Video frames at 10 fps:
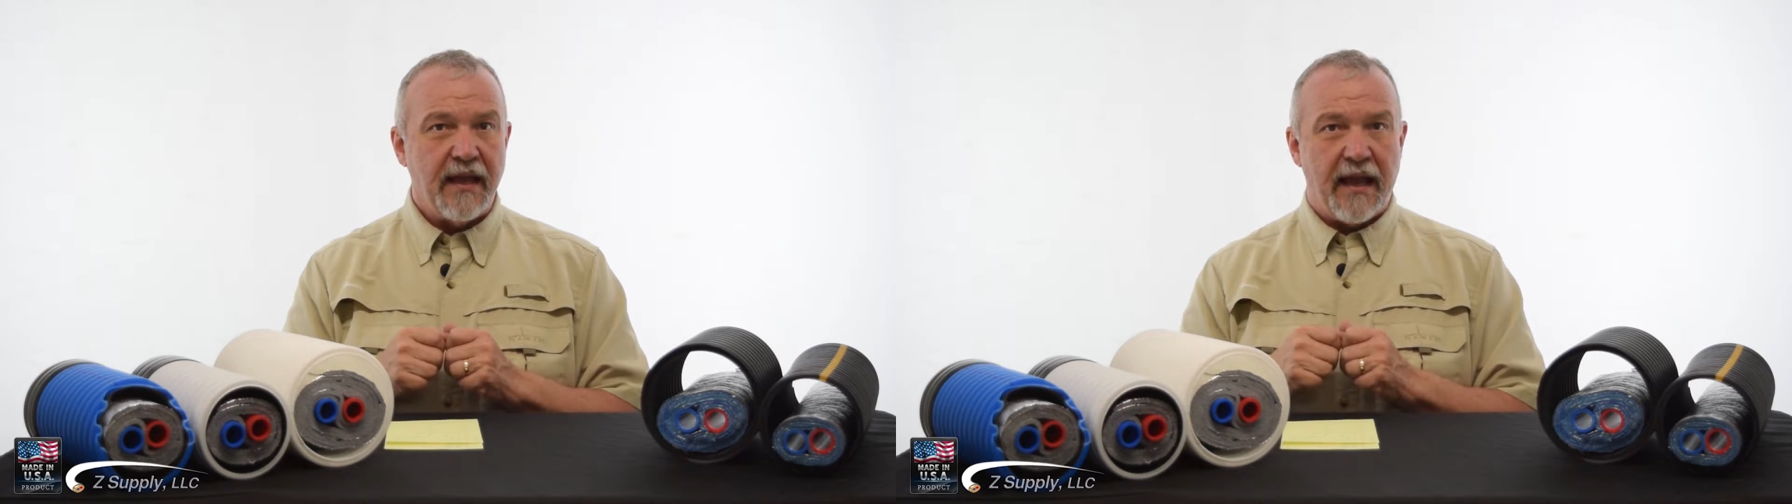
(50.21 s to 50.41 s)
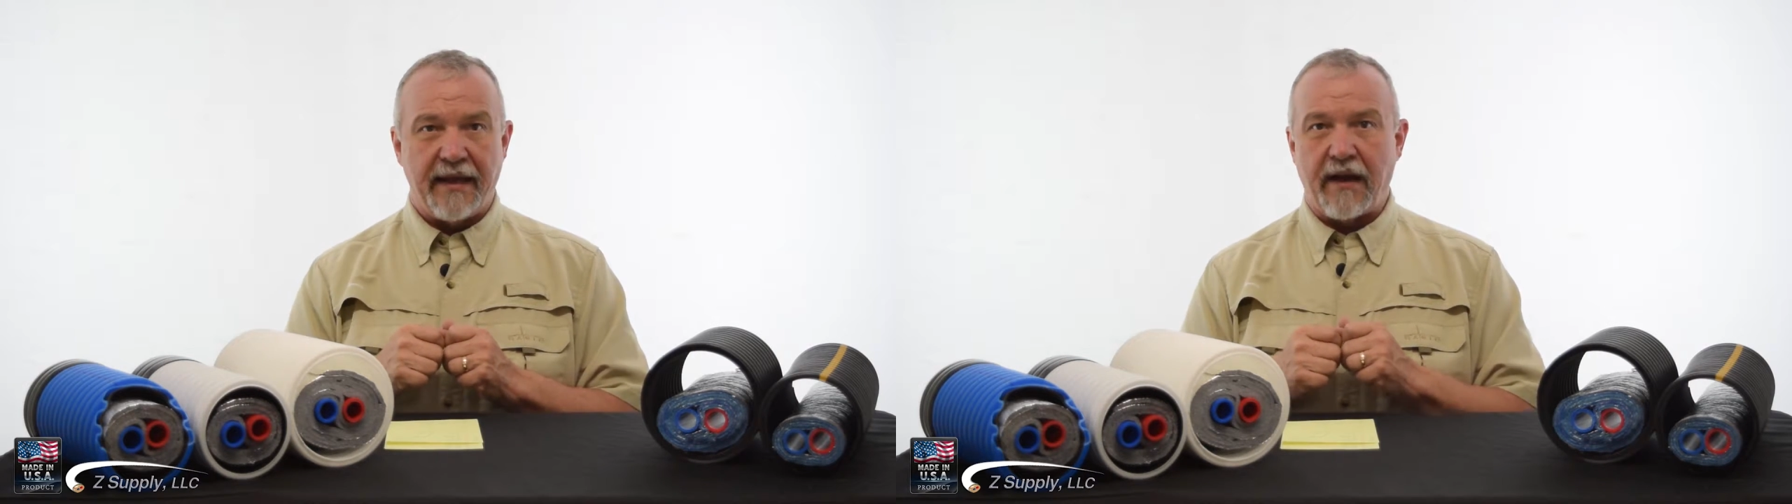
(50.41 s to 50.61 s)

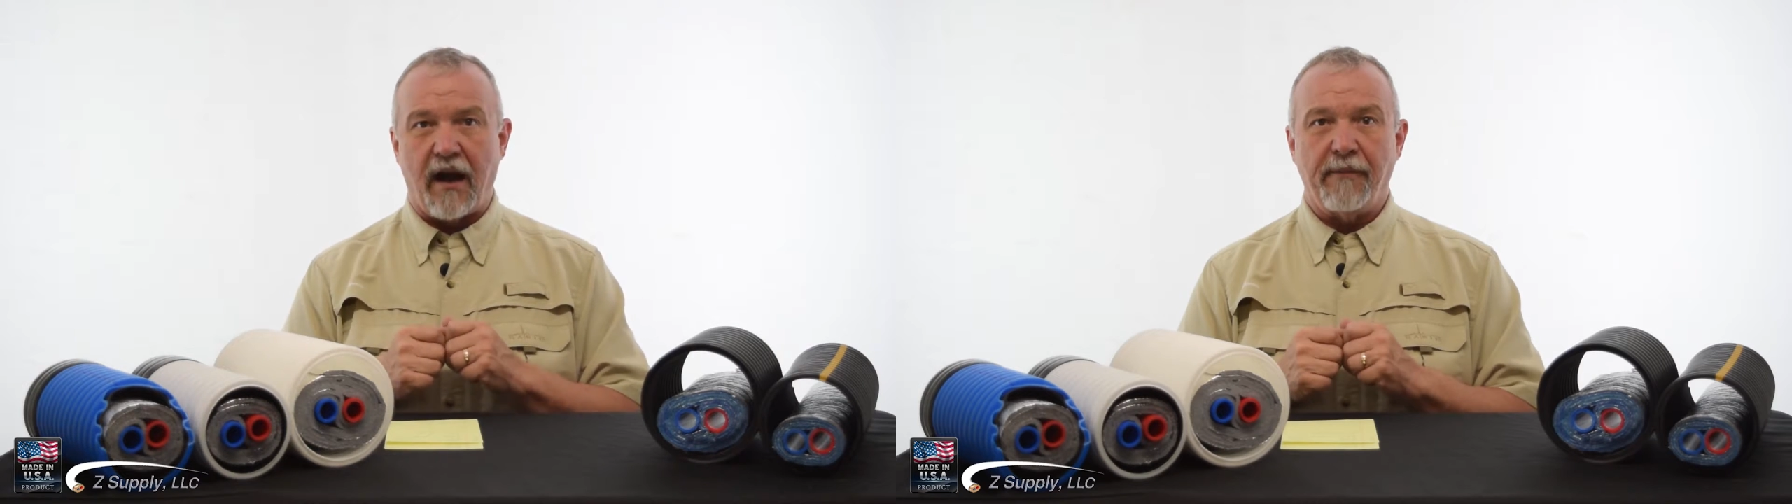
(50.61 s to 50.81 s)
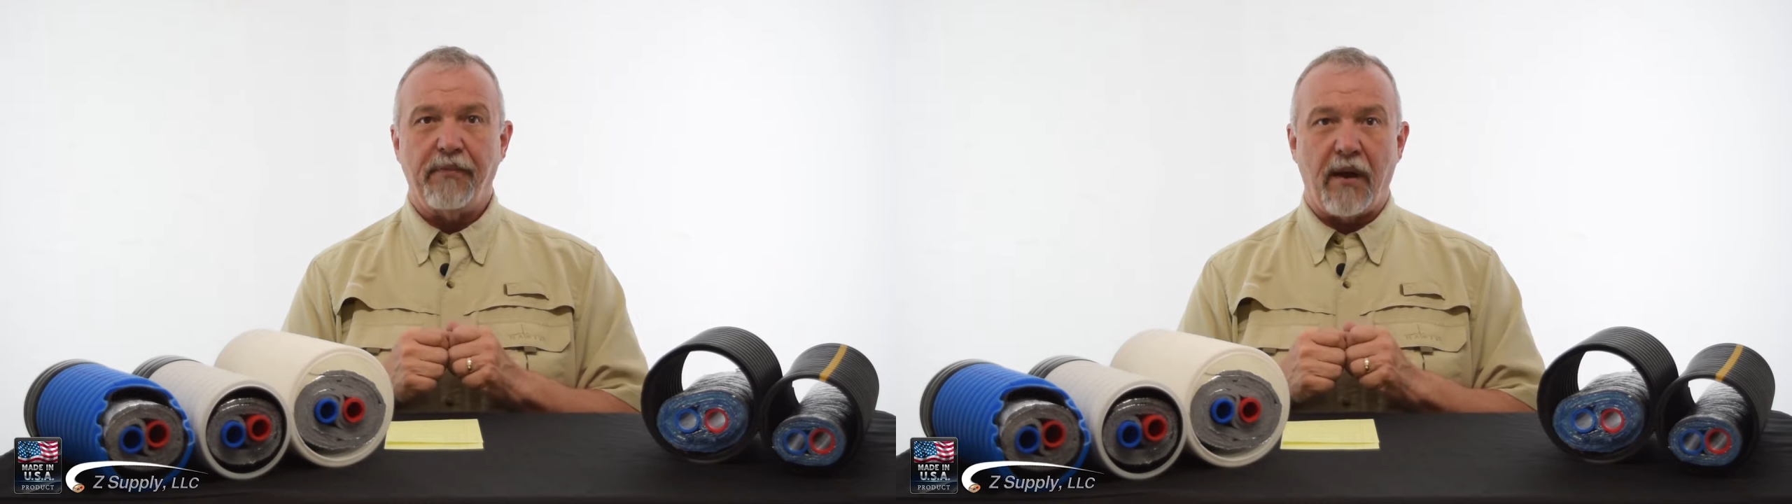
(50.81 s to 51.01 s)
and
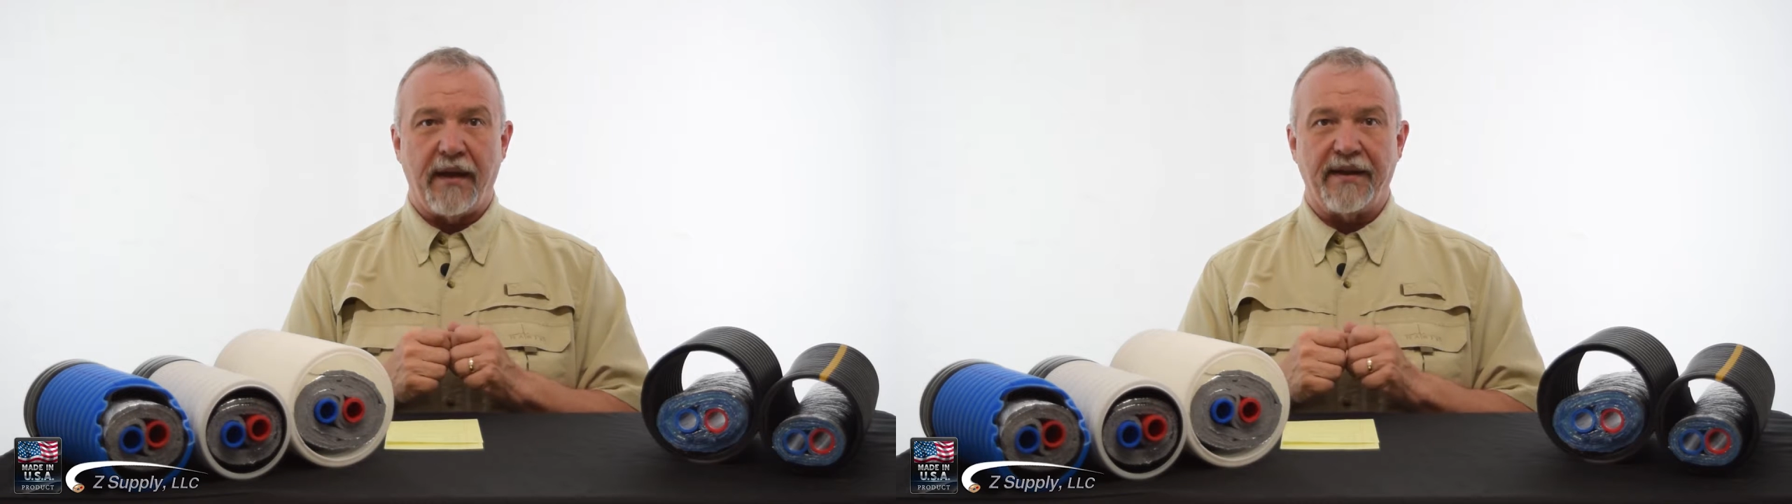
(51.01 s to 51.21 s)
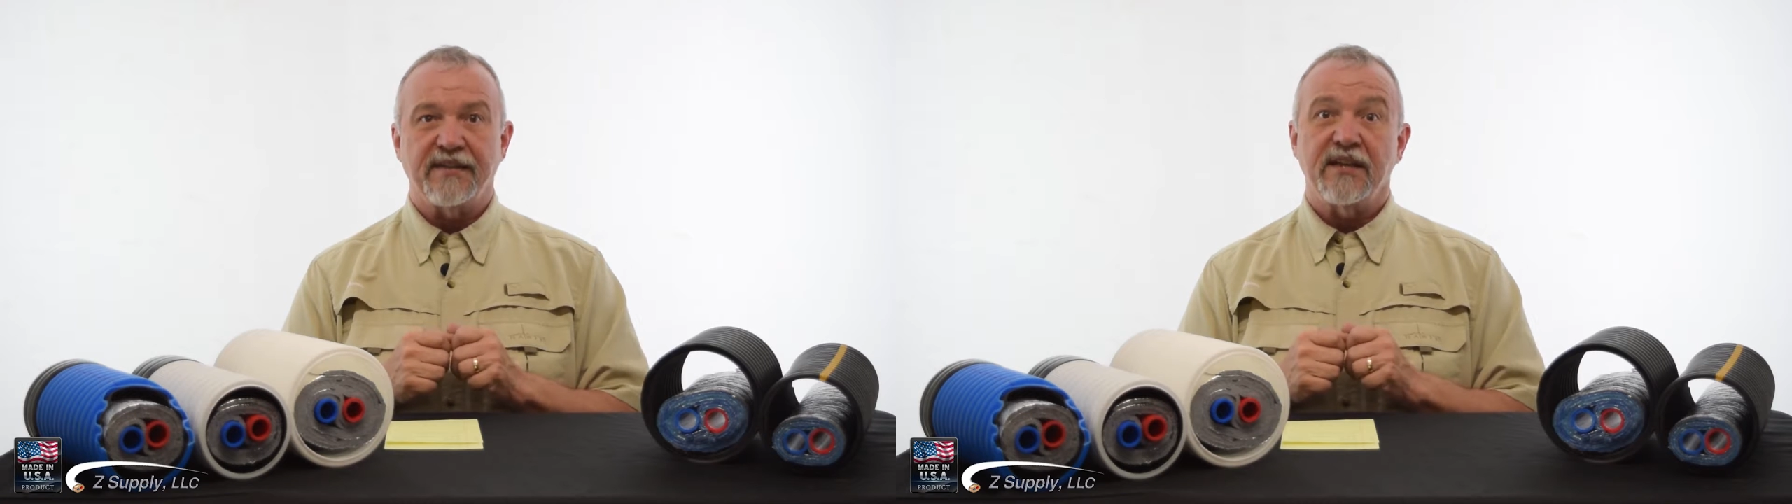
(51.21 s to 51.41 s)
our
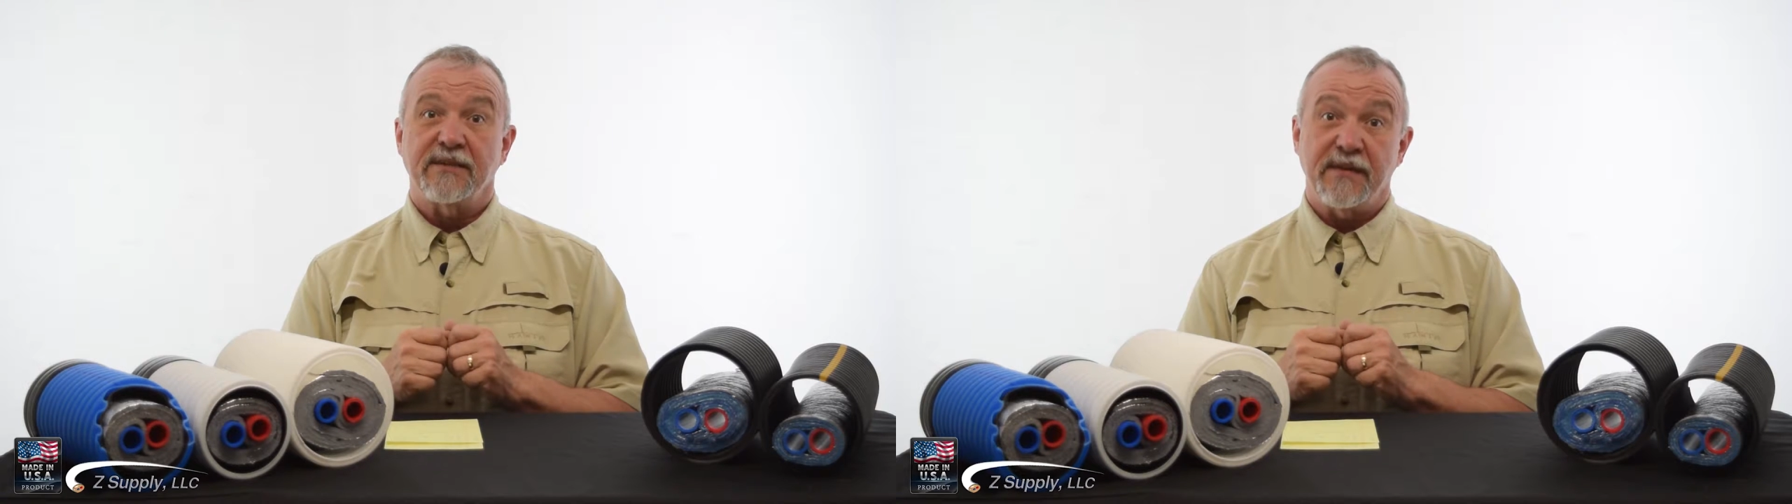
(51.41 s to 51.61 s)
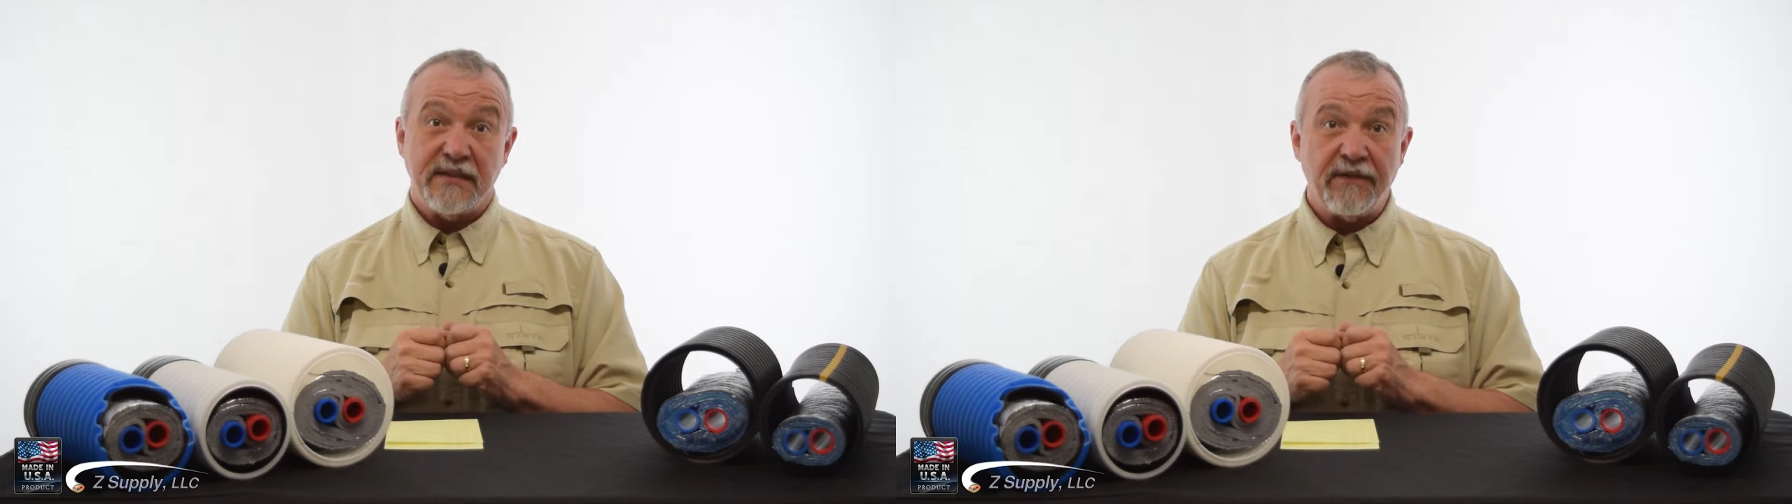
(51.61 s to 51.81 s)
products
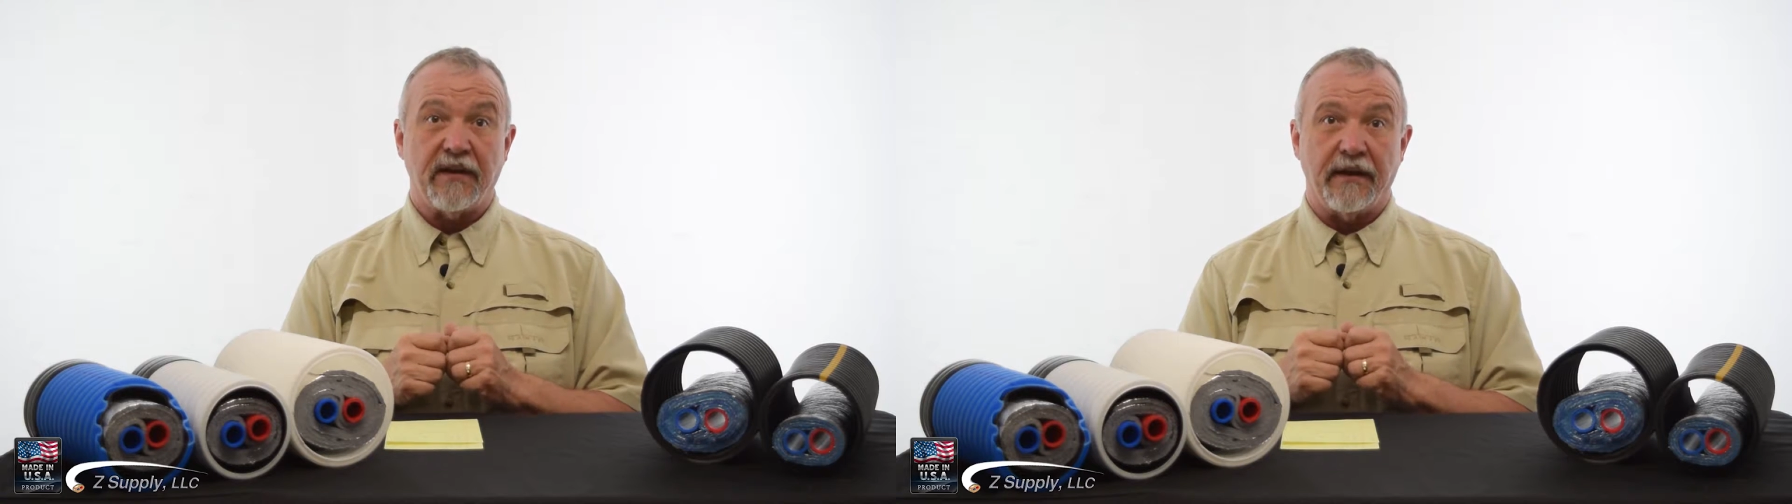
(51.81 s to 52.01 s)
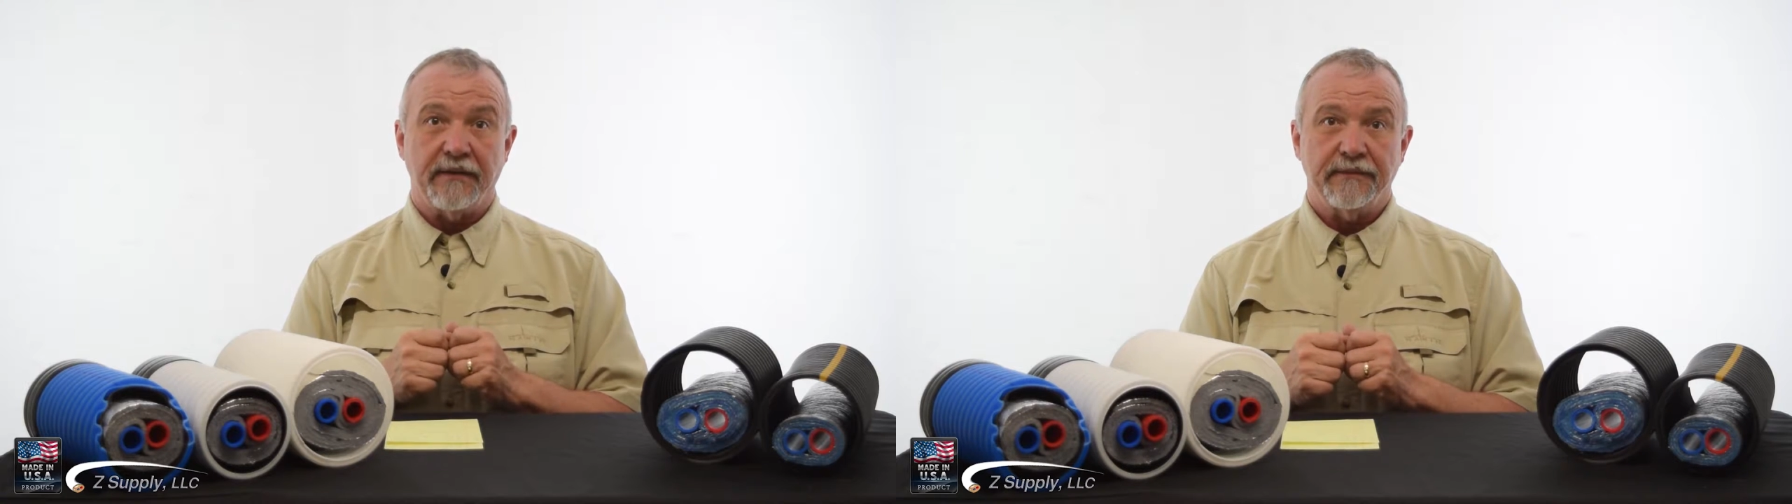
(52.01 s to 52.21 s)
specifically.